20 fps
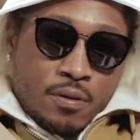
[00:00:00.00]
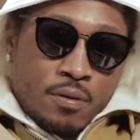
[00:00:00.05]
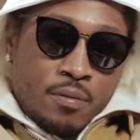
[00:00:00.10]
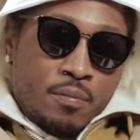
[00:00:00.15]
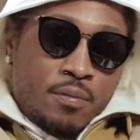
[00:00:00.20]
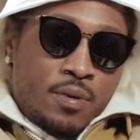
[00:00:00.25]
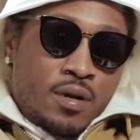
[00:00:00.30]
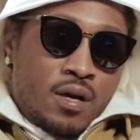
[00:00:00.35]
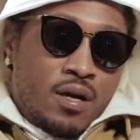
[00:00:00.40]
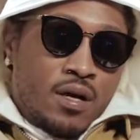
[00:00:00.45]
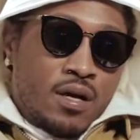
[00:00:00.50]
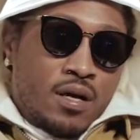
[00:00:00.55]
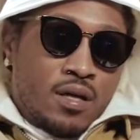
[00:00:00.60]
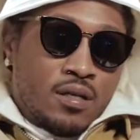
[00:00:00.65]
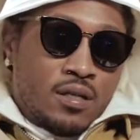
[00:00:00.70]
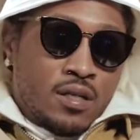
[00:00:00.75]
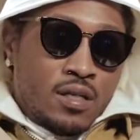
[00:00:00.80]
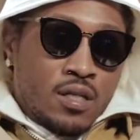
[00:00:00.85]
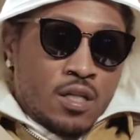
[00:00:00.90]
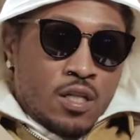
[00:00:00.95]
But
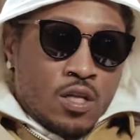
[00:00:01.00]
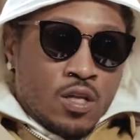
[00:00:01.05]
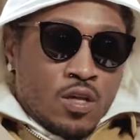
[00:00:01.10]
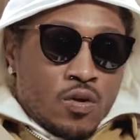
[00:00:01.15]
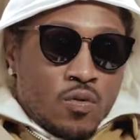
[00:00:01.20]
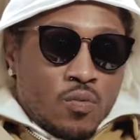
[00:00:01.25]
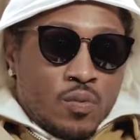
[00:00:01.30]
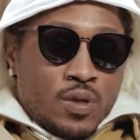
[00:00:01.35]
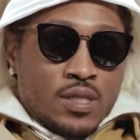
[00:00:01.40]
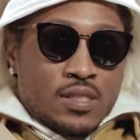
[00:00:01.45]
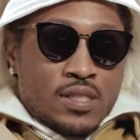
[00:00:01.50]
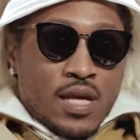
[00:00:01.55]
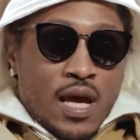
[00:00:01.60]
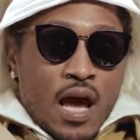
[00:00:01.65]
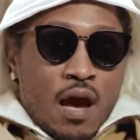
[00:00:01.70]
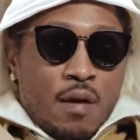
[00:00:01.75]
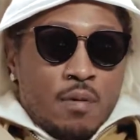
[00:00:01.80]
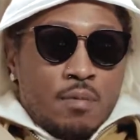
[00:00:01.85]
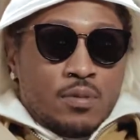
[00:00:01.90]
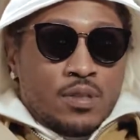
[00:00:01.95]
with this
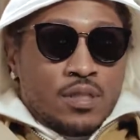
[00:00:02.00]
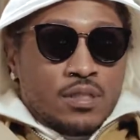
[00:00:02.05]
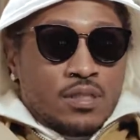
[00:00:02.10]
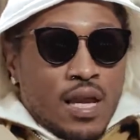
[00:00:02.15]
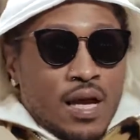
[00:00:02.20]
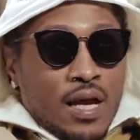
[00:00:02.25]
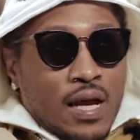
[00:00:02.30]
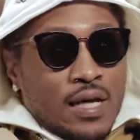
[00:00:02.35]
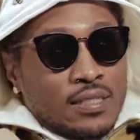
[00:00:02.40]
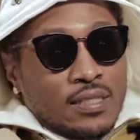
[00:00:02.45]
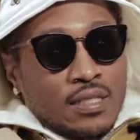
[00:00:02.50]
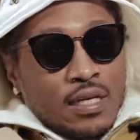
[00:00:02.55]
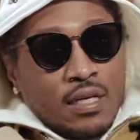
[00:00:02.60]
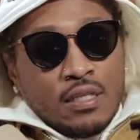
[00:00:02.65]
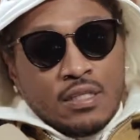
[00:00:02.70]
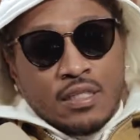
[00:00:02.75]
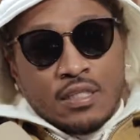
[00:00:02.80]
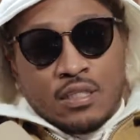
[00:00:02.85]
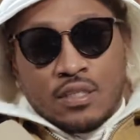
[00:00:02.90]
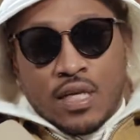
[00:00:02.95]
album, just like I say,
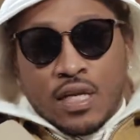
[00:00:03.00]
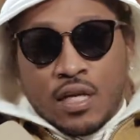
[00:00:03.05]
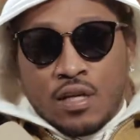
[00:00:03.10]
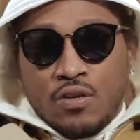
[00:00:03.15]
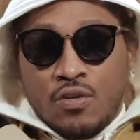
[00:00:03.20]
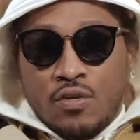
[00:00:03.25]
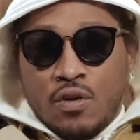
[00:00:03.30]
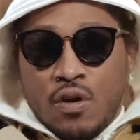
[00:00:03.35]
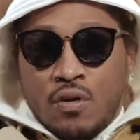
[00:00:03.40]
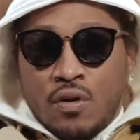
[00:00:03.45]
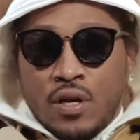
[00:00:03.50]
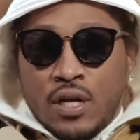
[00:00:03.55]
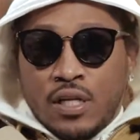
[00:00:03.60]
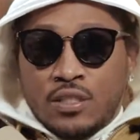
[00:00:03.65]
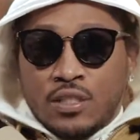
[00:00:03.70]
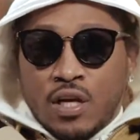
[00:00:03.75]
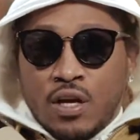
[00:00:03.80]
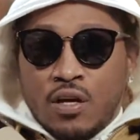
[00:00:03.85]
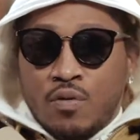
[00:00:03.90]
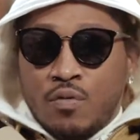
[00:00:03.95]
it's just taking you on that
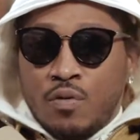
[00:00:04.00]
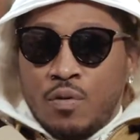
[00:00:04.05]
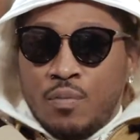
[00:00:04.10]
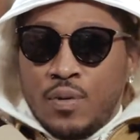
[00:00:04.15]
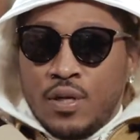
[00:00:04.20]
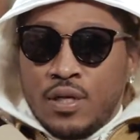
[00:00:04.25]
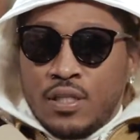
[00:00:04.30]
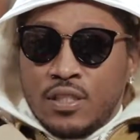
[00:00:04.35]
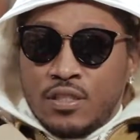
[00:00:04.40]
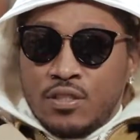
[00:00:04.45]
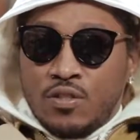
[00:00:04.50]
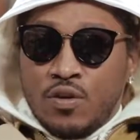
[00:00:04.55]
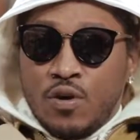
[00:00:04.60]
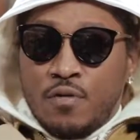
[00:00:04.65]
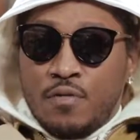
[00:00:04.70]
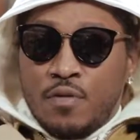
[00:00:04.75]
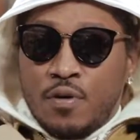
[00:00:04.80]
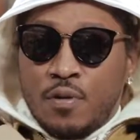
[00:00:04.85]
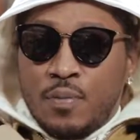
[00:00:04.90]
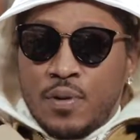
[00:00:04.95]
journey with me, just knowing
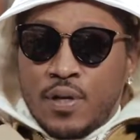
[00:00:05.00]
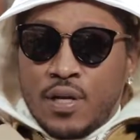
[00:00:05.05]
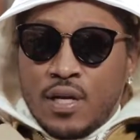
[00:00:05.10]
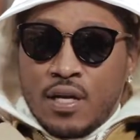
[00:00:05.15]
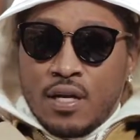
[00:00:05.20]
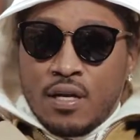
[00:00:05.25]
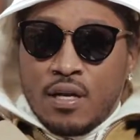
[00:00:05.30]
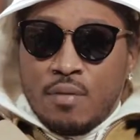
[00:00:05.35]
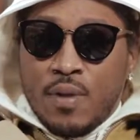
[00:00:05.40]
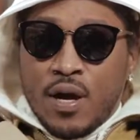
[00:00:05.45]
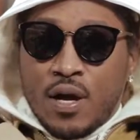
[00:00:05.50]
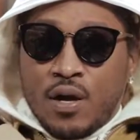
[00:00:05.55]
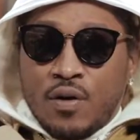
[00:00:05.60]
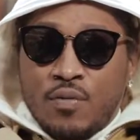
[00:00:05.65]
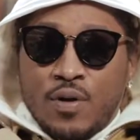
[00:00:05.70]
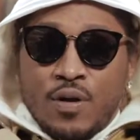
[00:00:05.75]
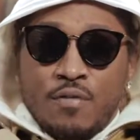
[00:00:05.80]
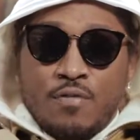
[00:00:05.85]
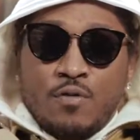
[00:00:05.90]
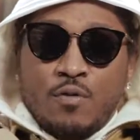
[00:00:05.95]
from the beginning of my
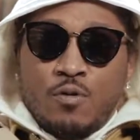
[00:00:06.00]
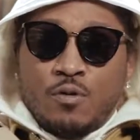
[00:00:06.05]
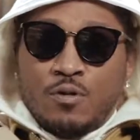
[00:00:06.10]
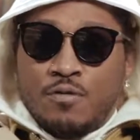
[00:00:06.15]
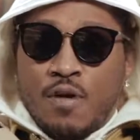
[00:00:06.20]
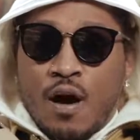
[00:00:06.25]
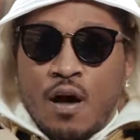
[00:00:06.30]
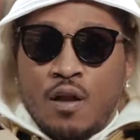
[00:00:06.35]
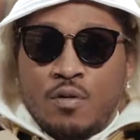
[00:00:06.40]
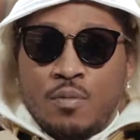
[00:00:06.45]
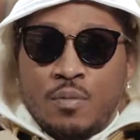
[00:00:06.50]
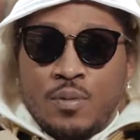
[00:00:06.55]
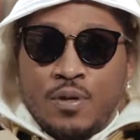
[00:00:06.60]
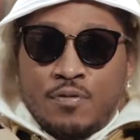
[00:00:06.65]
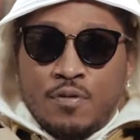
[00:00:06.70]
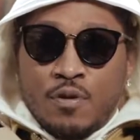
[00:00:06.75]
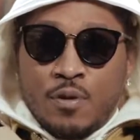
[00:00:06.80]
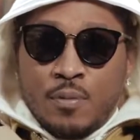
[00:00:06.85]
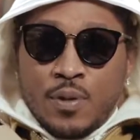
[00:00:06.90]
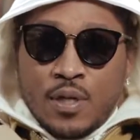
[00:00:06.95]
career, if you was following me
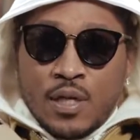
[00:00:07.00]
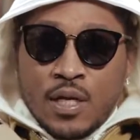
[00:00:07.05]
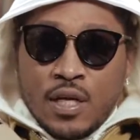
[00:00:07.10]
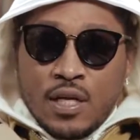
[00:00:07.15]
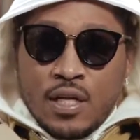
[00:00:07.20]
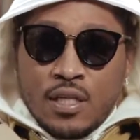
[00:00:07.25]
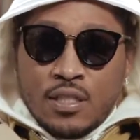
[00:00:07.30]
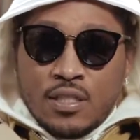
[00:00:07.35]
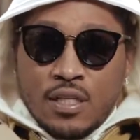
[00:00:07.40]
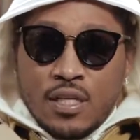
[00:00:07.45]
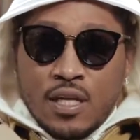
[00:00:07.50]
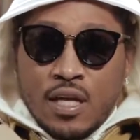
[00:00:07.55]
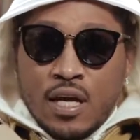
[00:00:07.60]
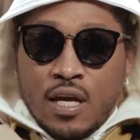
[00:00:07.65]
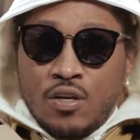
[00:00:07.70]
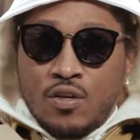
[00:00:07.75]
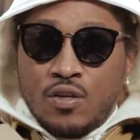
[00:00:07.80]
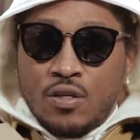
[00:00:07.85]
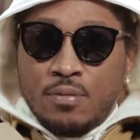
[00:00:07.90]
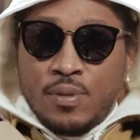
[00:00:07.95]
from the beginning to now,
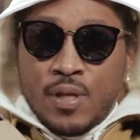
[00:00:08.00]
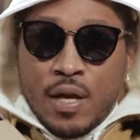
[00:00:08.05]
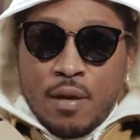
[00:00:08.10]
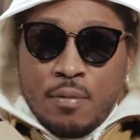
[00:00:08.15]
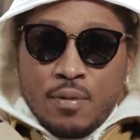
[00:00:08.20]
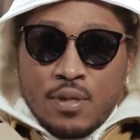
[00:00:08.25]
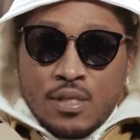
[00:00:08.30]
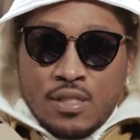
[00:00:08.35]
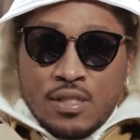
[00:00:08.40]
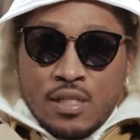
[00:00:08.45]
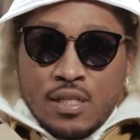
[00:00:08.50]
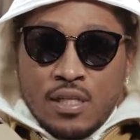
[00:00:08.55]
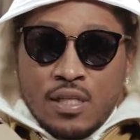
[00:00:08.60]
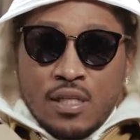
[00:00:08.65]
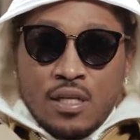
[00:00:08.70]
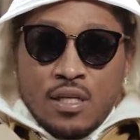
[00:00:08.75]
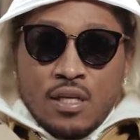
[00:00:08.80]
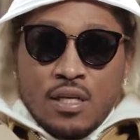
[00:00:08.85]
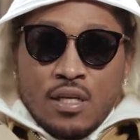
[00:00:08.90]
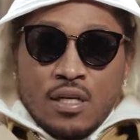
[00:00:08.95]
you'll be able to see
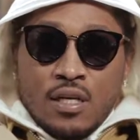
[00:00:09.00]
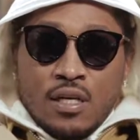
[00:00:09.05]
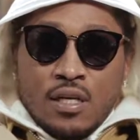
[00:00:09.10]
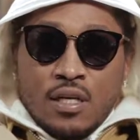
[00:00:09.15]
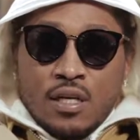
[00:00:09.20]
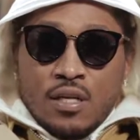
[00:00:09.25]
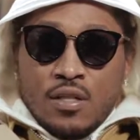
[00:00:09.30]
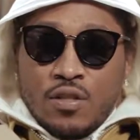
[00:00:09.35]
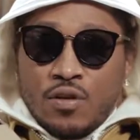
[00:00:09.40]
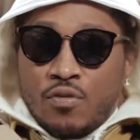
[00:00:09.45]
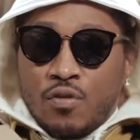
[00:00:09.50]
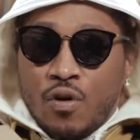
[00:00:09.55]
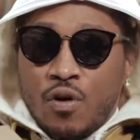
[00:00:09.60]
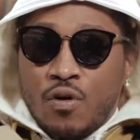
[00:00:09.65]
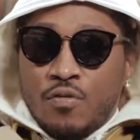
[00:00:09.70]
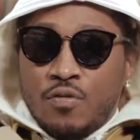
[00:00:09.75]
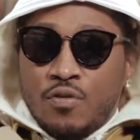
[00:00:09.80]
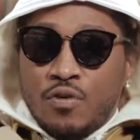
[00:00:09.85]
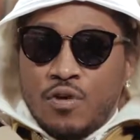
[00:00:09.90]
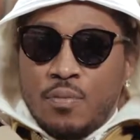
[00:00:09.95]
the
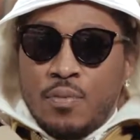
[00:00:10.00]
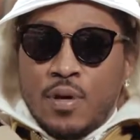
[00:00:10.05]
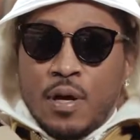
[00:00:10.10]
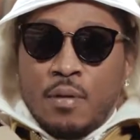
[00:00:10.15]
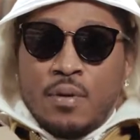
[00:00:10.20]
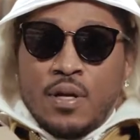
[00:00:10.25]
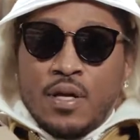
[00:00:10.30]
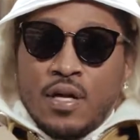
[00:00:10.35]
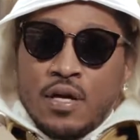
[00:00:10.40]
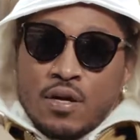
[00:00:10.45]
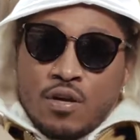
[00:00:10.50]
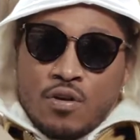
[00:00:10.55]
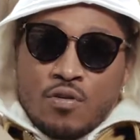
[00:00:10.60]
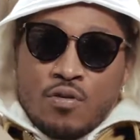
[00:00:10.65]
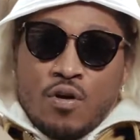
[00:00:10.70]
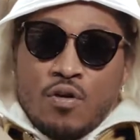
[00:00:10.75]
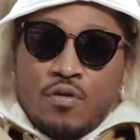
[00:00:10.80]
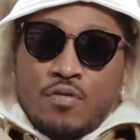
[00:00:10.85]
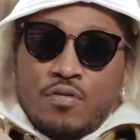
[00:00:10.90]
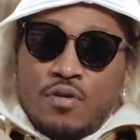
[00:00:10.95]
growth. You'll be able to hear the
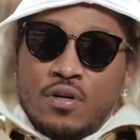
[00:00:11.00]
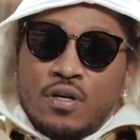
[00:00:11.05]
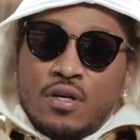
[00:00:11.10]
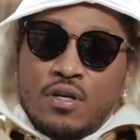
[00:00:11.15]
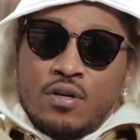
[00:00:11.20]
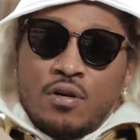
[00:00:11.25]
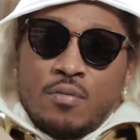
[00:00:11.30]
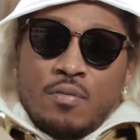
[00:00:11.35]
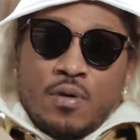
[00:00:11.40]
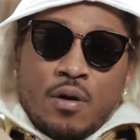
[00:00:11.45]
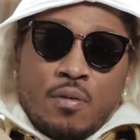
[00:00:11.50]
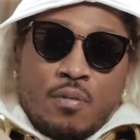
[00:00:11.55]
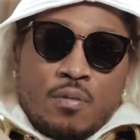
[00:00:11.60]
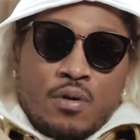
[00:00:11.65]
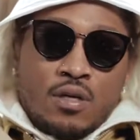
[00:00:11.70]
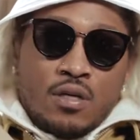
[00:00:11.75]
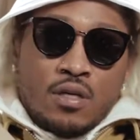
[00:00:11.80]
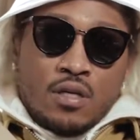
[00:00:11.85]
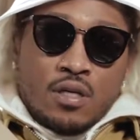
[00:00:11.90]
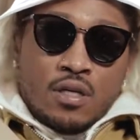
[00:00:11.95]
growth. You'll be able
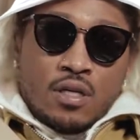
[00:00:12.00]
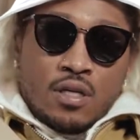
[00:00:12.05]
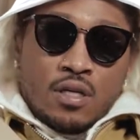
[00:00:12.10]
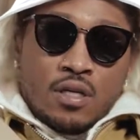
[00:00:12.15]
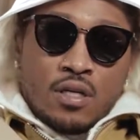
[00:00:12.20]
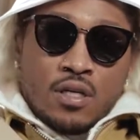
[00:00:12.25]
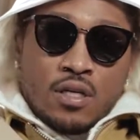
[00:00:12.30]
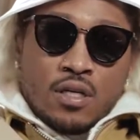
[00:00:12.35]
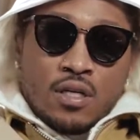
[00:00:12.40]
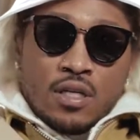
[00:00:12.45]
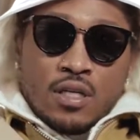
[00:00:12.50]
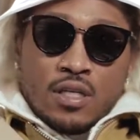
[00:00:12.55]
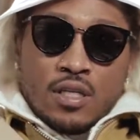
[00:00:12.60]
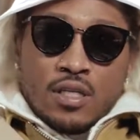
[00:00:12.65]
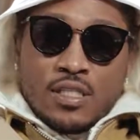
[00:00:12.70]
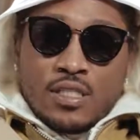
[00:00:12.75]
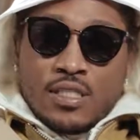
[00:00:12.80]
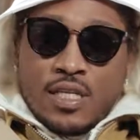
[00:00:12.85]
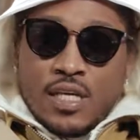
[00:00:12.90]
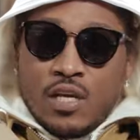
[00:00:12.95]
to
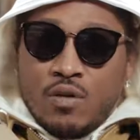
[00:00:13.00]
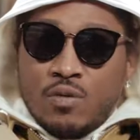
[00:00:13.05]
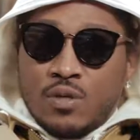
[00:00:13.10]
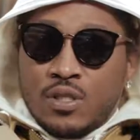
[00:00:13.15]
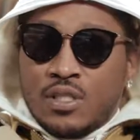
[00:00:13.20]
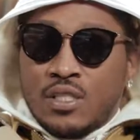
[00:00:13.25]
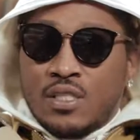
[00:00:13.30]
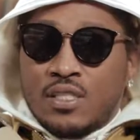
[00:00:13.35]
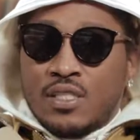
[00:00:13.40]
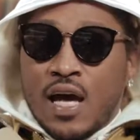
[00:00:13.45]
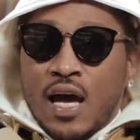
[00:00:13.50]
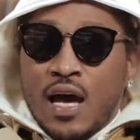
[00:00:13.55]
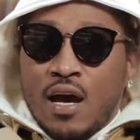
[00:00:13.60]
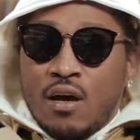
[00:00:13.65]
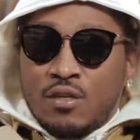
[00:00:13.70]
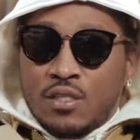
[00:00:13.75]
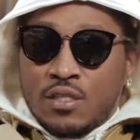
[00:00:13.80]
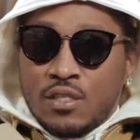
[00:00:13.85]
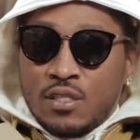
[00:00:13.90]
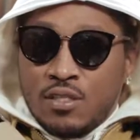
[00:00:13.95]
distinguish the
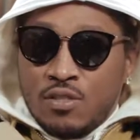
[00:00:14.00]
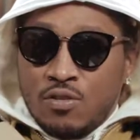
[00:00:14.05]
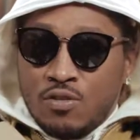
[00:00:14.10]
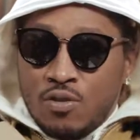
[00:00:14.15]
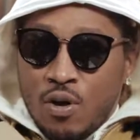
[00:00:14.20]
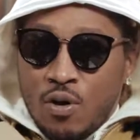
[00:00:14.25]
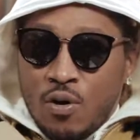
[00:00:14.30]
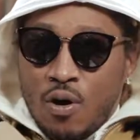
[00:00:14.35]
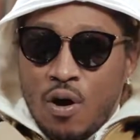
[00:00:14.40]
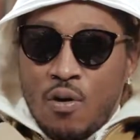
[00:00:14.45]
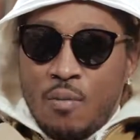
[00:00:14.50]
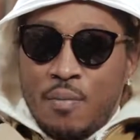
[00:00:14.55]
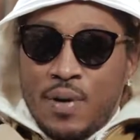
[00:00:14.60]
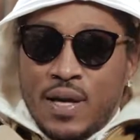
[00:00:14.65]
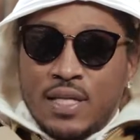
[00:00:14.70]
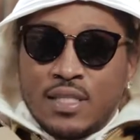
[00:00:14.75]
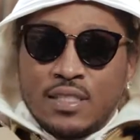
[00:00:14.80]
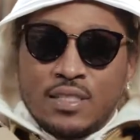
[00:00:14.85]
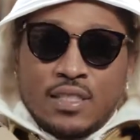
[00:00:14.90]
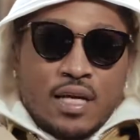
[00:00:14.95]
sounds, and oh man,
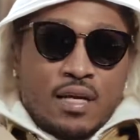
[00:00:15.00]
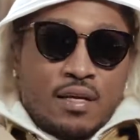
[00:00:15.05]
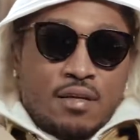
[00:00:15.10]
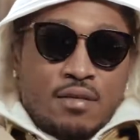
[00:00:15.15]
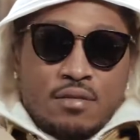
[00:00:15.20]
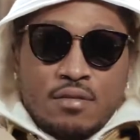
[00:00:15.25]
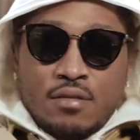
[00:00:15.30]
this that